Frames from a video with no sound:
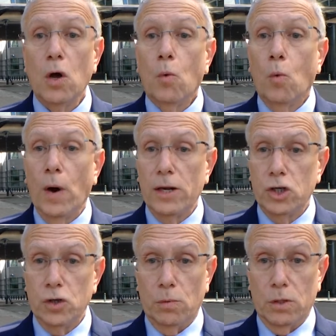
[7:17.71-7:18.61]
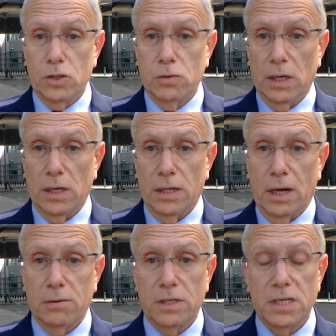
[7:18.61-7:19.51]
when she wants to take it
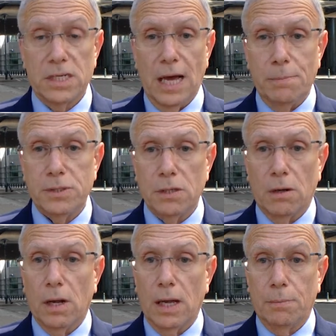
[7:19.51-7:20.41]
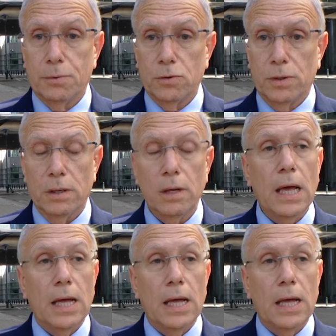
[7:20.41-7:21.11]
out. This is absolutely up to her.